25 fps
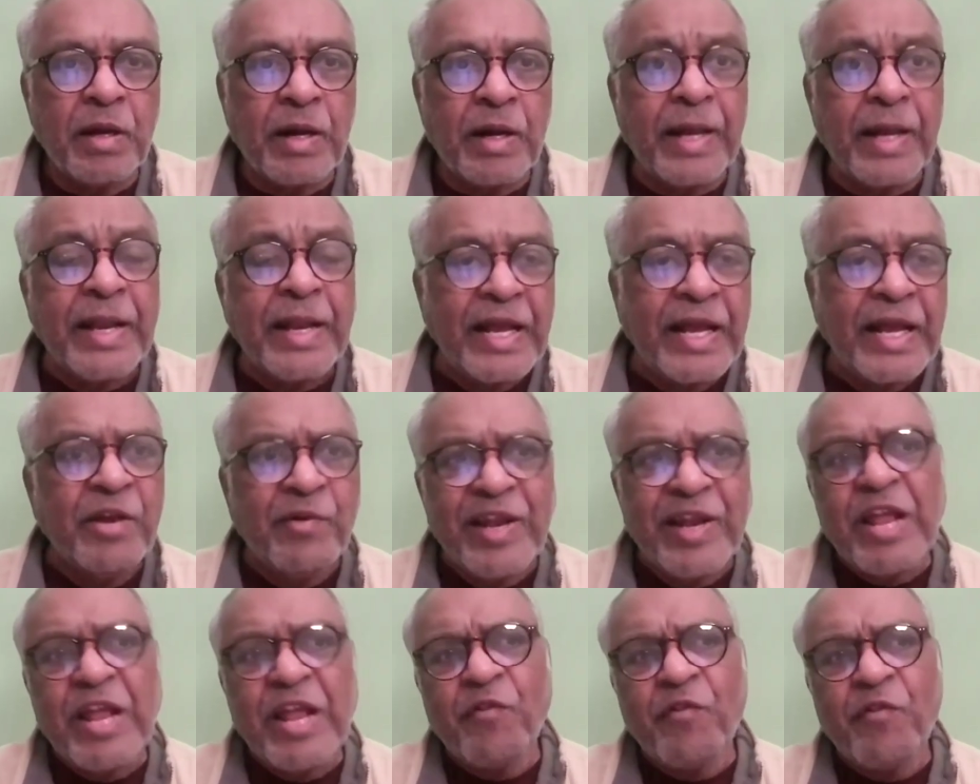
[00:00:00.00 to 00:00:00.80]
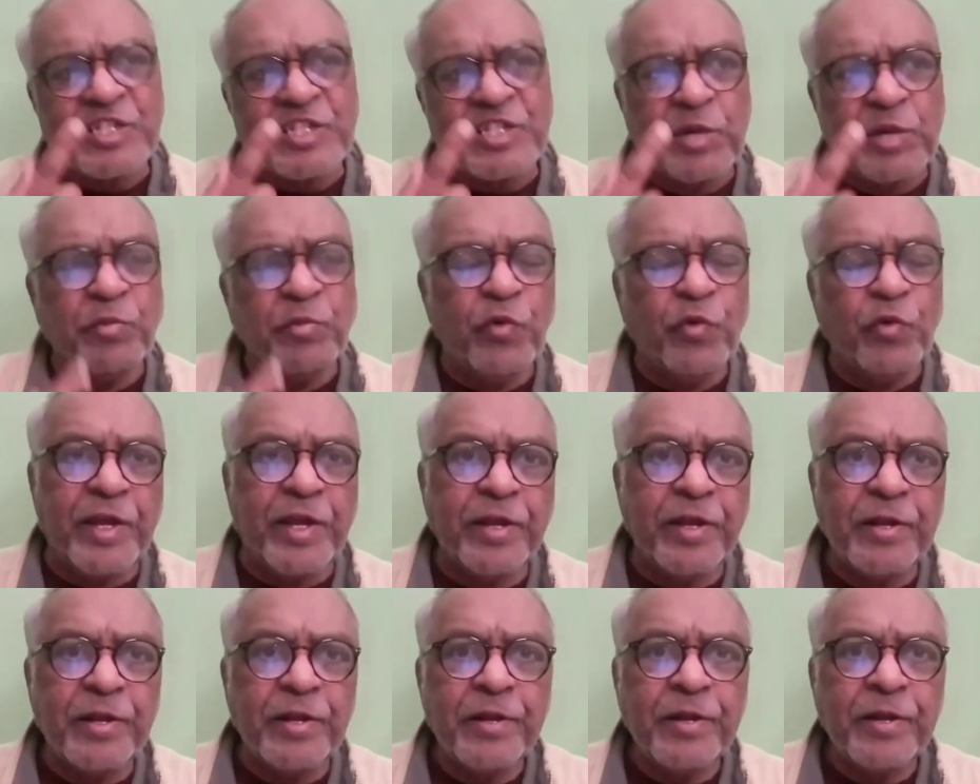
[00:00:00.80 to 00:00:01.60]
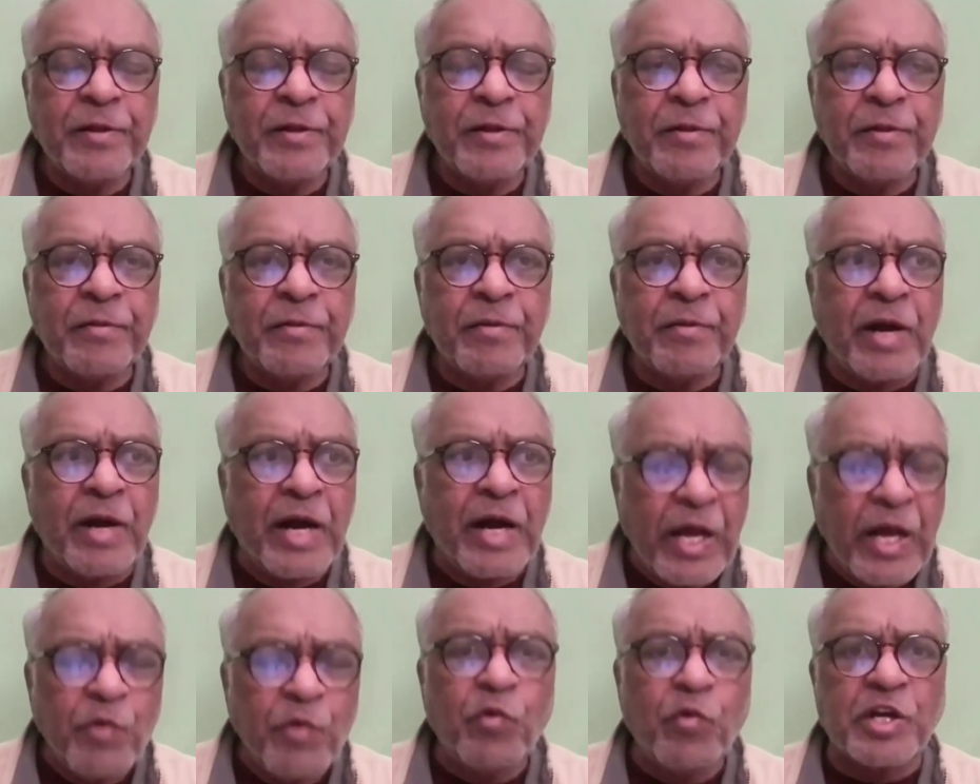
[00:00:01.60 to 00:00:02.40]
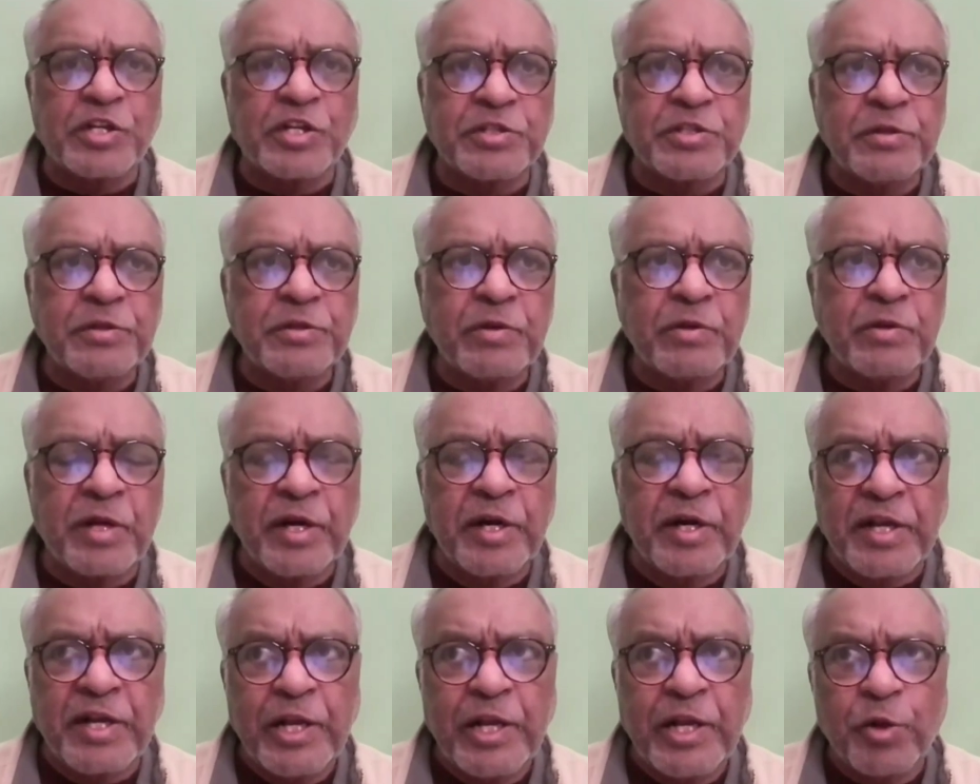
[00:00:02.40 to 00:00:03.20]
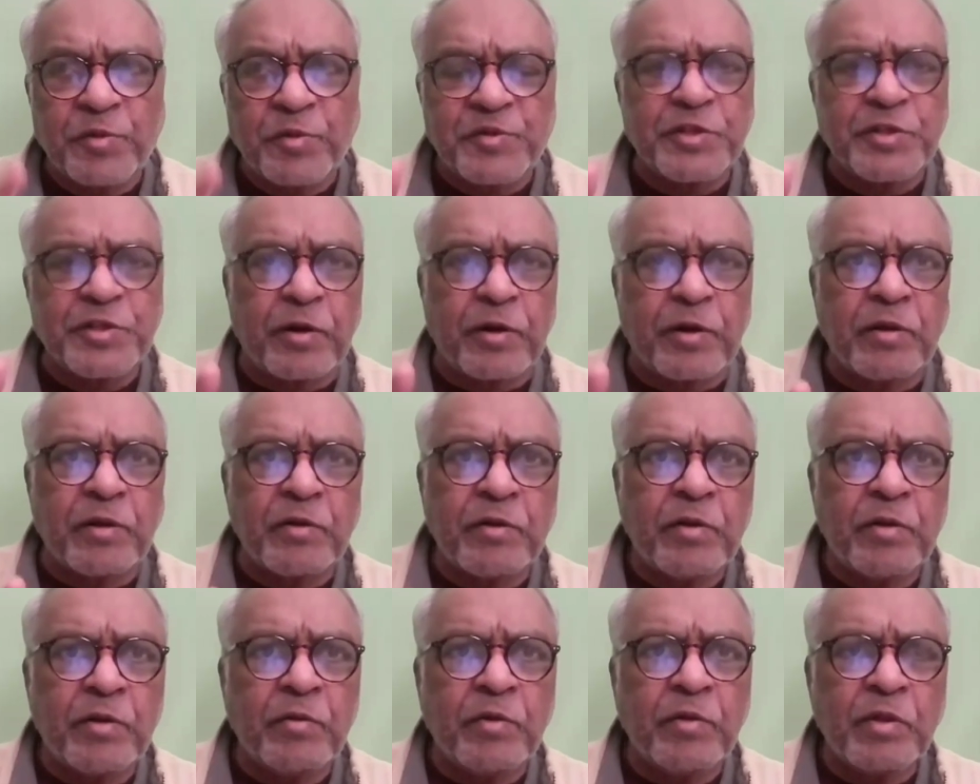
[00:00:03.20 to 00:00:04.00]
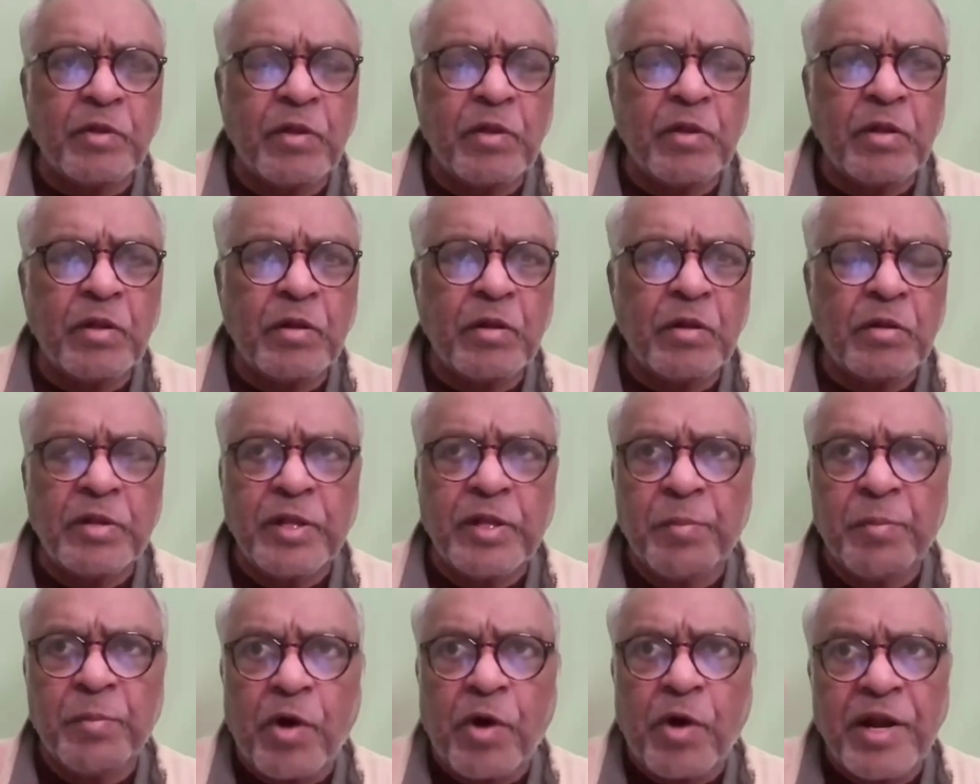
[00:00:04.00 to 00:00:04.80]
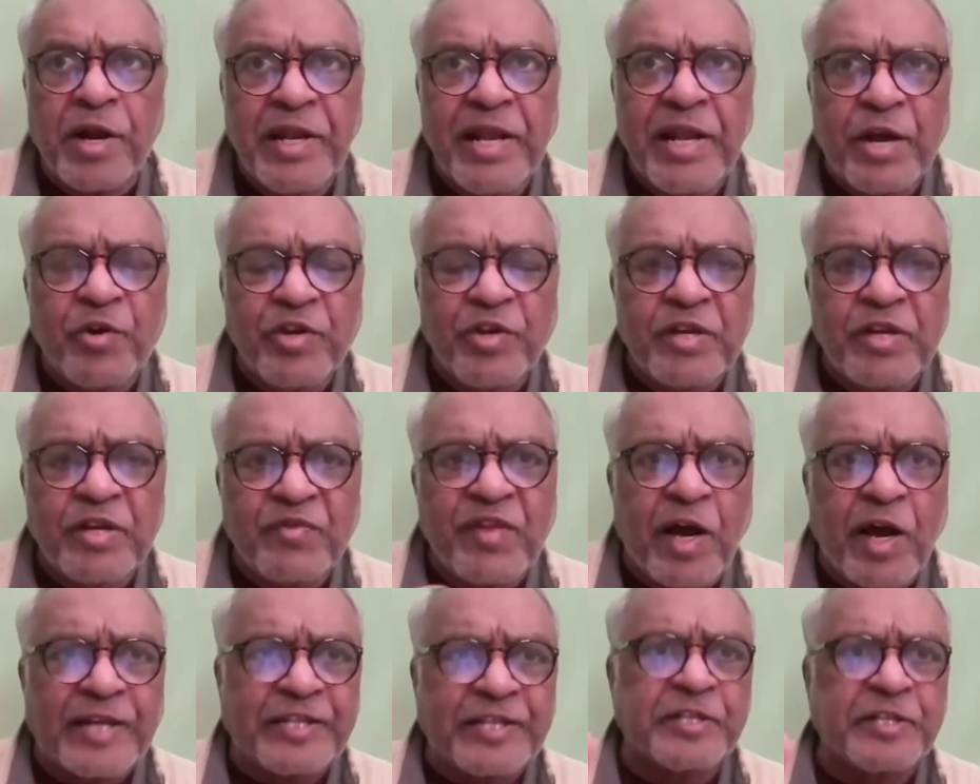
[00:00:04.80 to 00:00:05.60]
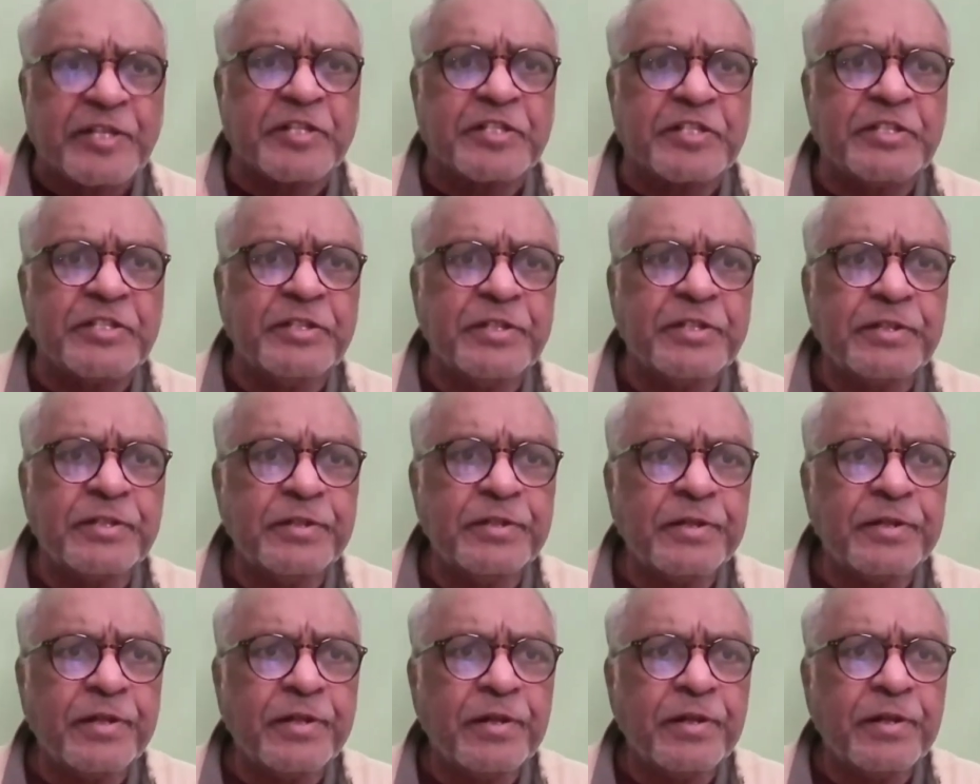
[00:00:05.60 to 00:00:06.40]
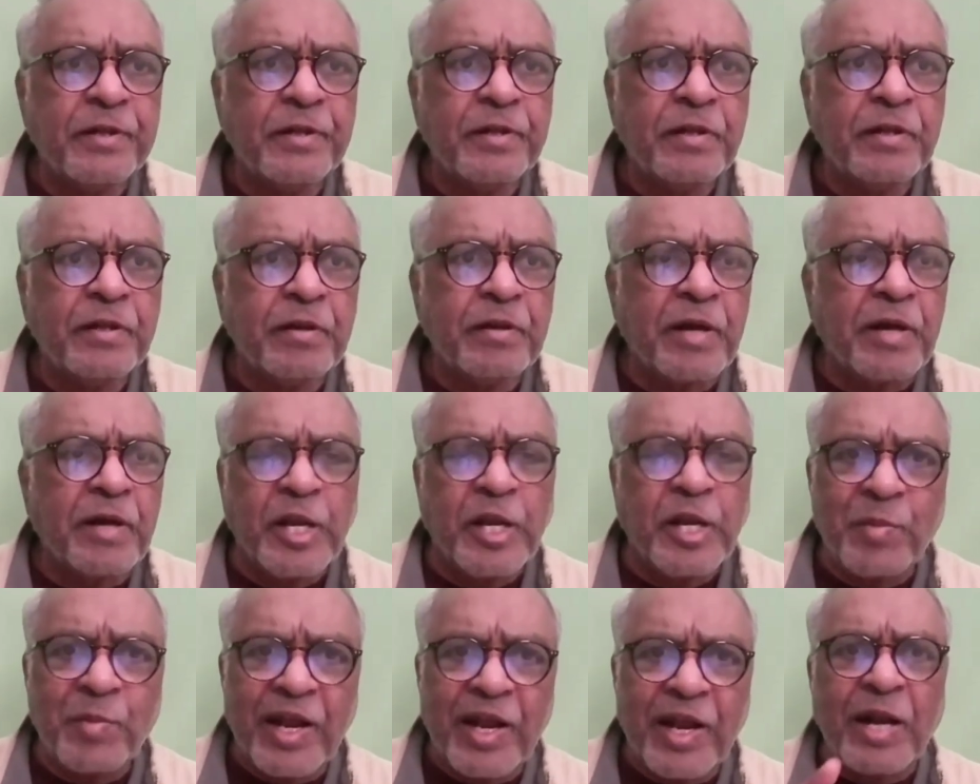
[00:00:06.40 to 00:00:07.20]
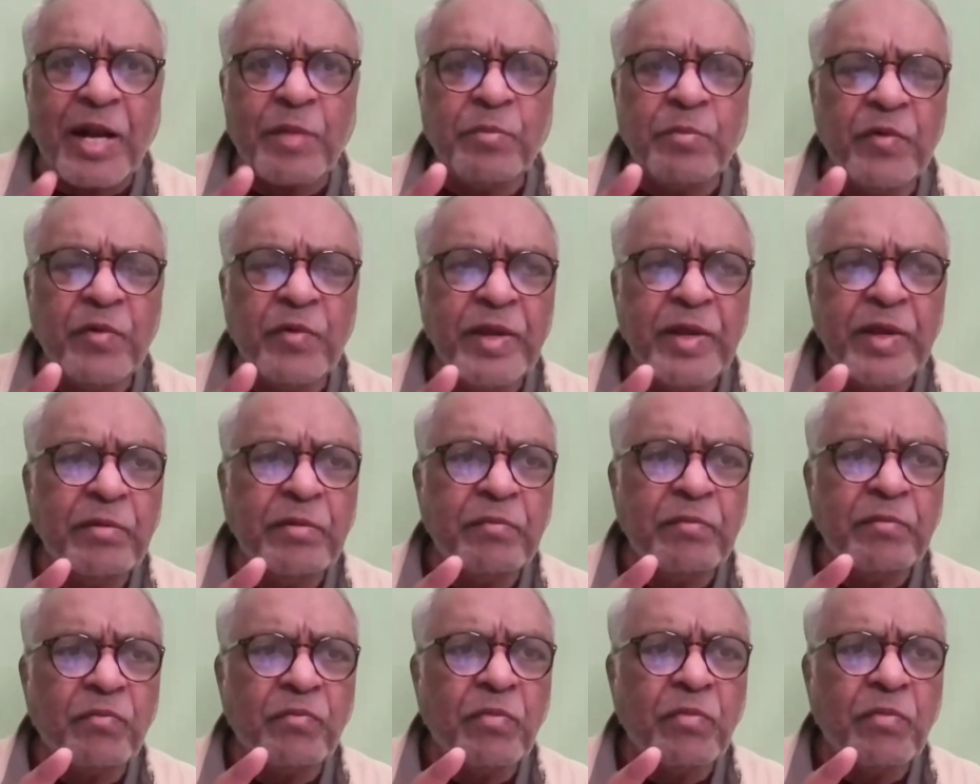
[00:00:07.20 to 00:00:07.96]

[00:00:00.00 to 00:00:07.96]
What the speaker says: And again, when I watch a movie, I critically observe the body language of the actors. And in Malayalam movie,